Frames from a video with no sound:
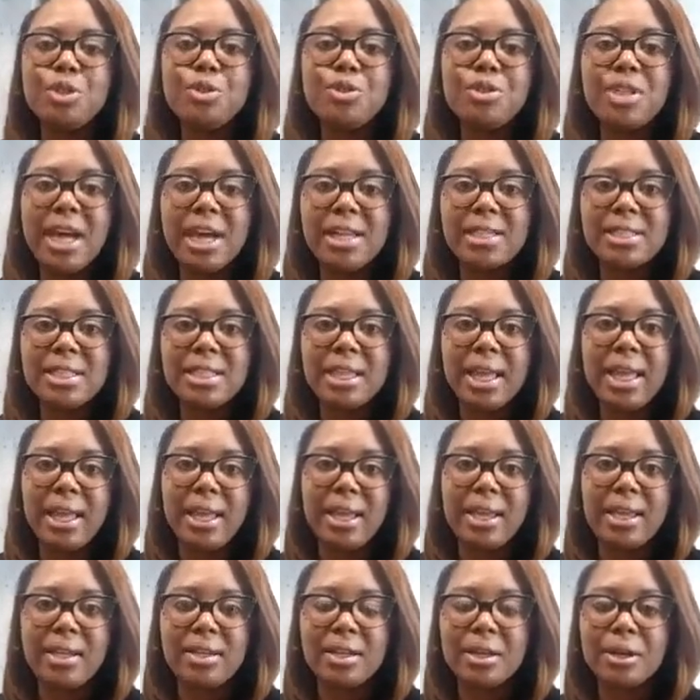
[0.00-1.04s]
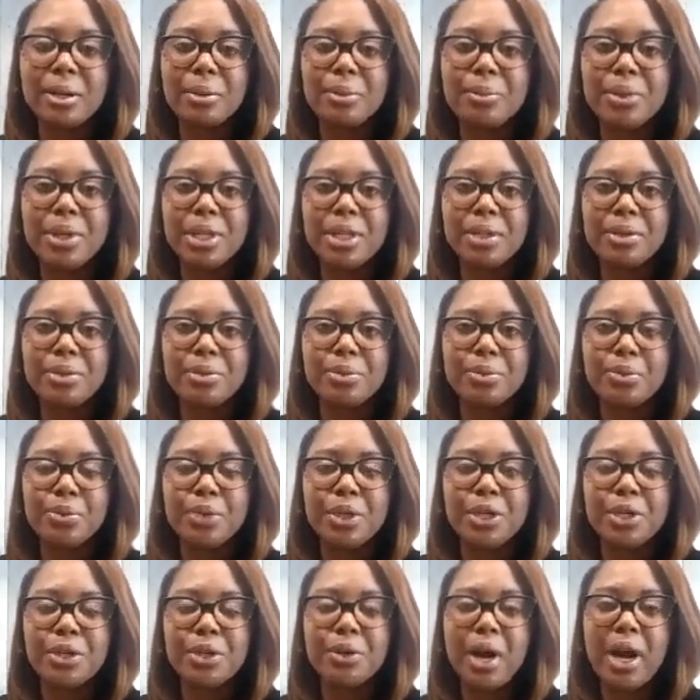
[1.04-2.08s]
2008, um, when
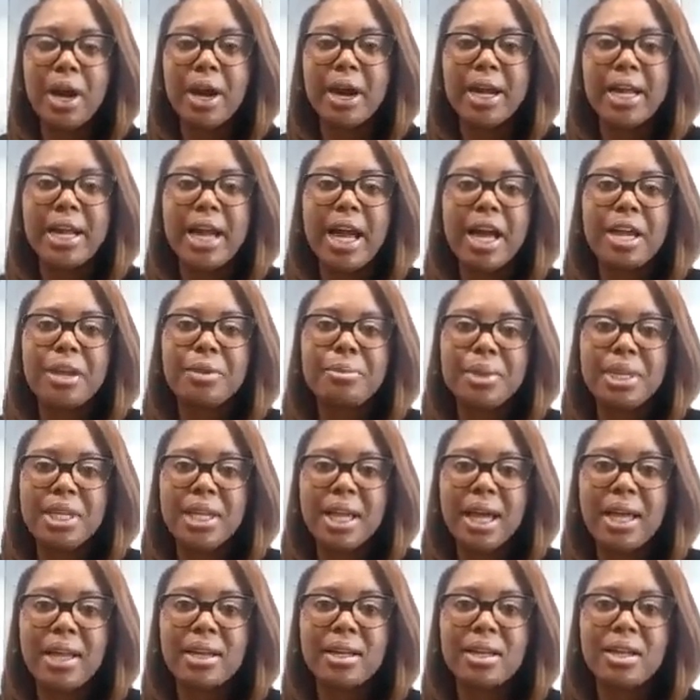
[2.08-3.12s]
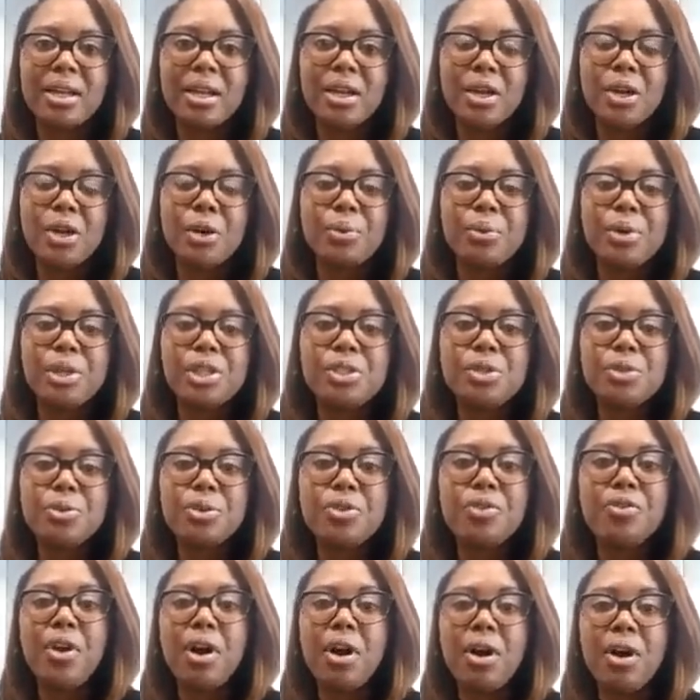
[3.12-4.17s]
we you know our economy kind of went to
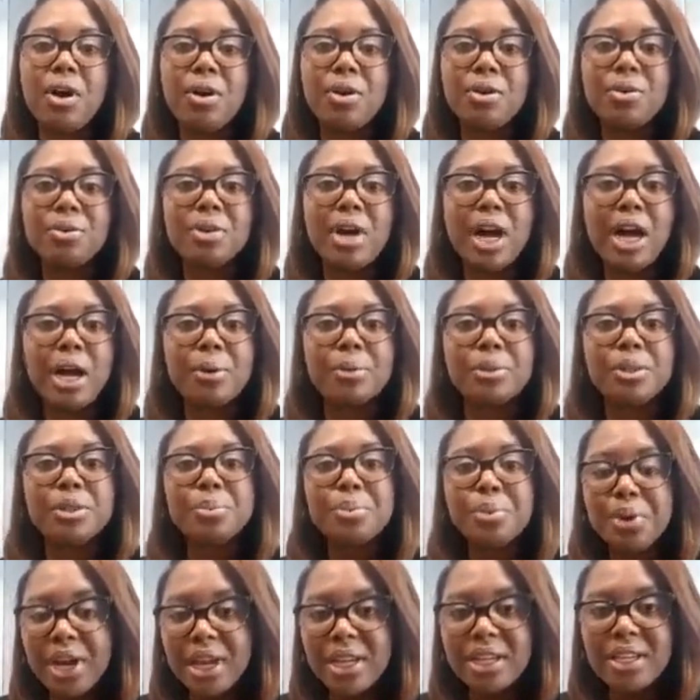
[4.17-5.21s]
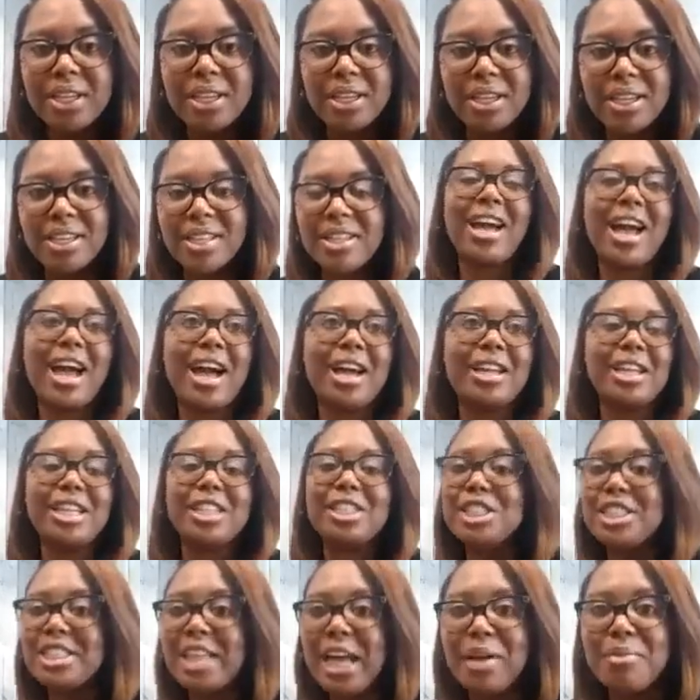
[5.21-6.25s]
a fall, I was pregnant. I
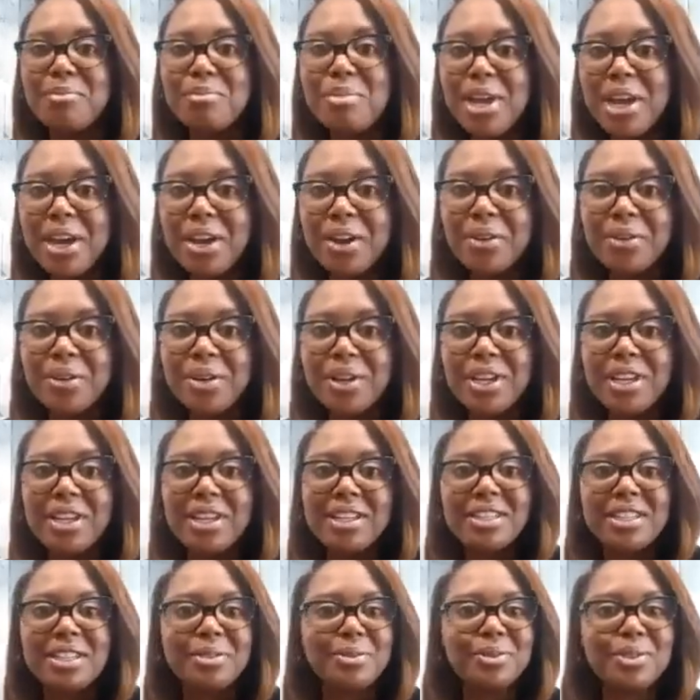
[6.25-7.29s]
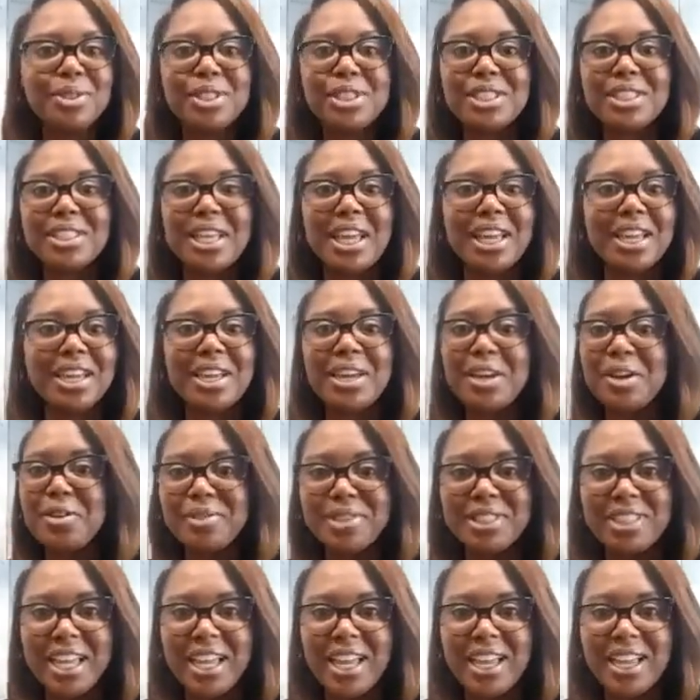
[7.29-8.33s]
just got married. It was just like
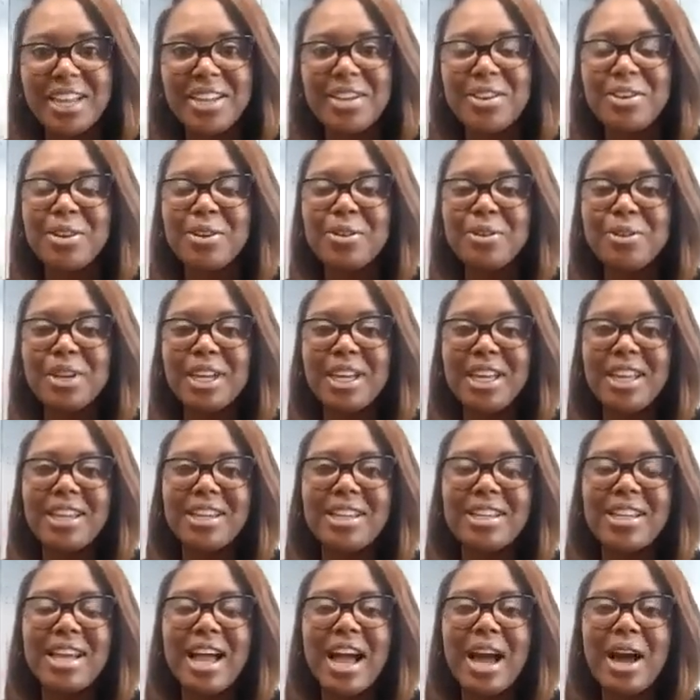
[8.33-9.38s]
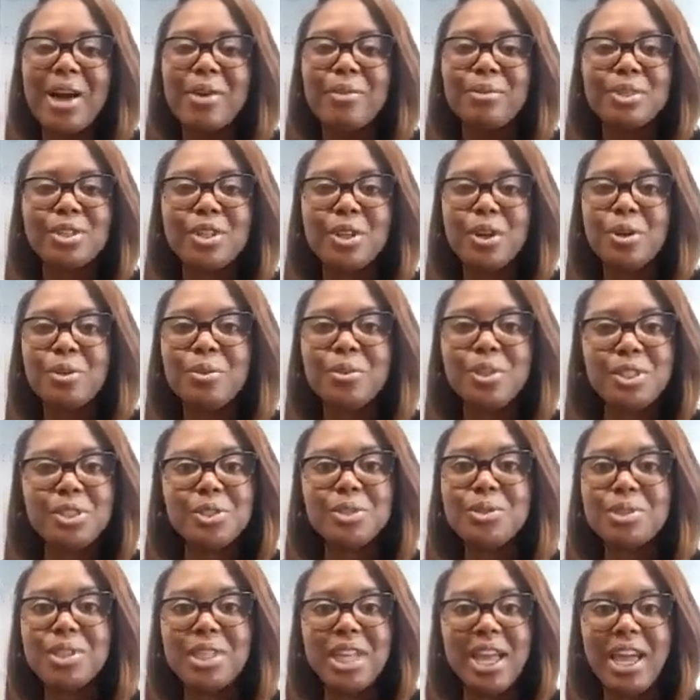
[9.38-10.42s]
everything, you know. And I was only
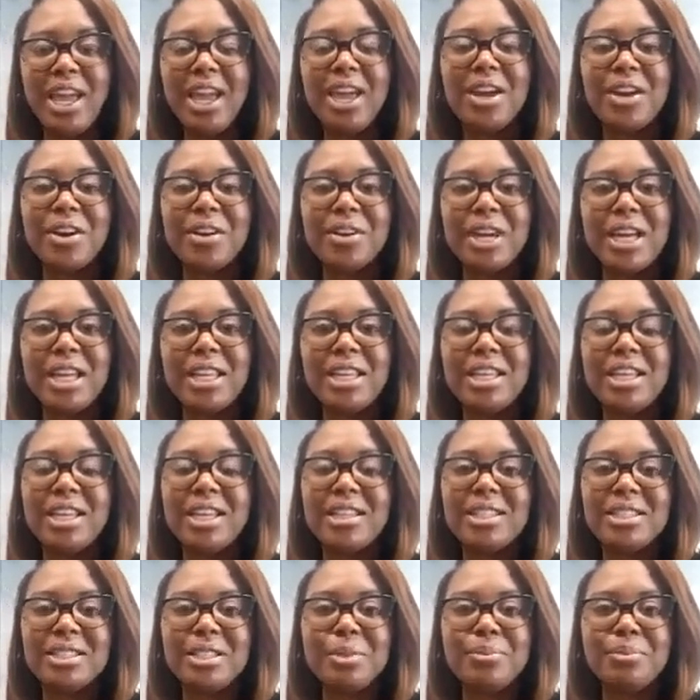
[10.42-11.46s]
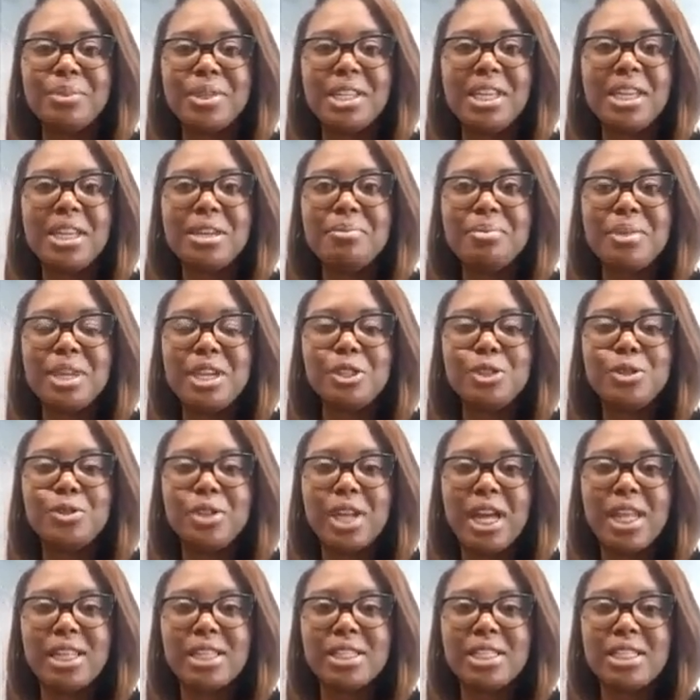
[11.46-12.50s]
doing hair, and then something hit me in
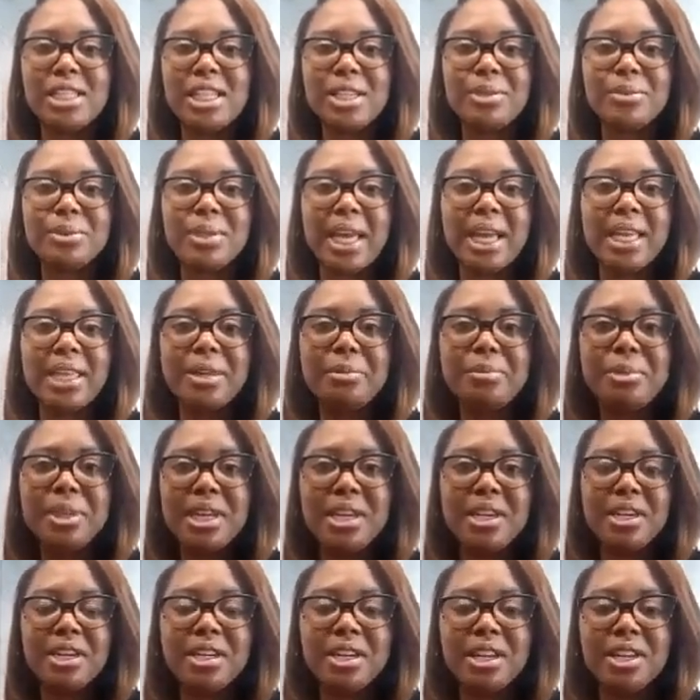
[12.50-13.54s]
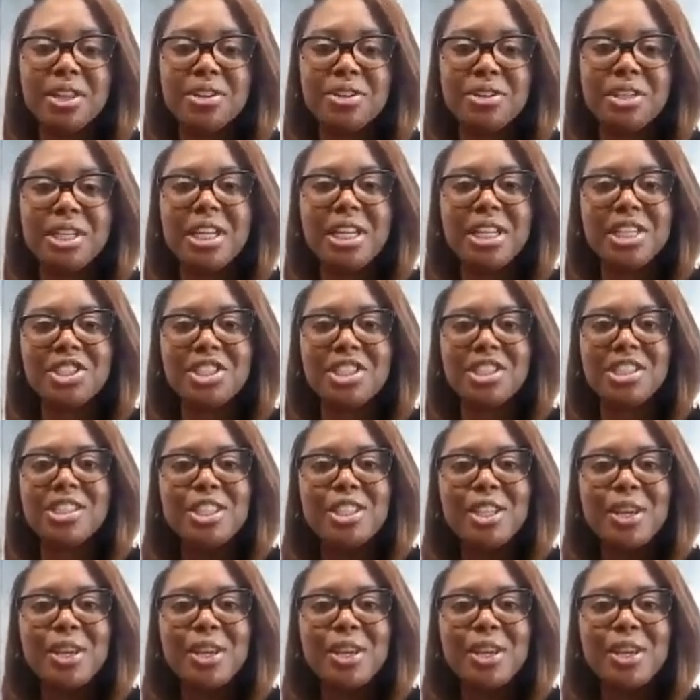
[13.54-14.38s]
2010. Like, let me get another niche.